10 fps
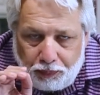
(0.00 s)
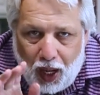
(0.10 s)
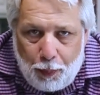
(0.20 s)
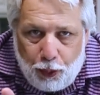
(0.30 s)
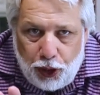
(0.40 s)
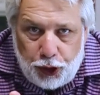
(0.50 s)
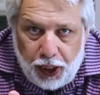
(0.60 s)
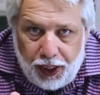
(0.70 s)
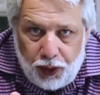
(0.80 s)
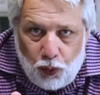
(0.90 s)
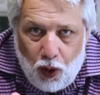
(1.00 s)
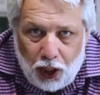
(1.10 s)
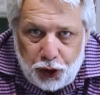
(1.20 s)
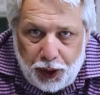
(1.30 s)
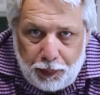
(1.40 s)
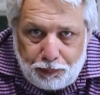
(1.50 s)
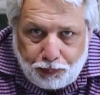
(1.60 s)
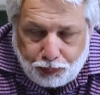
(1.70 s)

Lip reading: I appreciate you watching.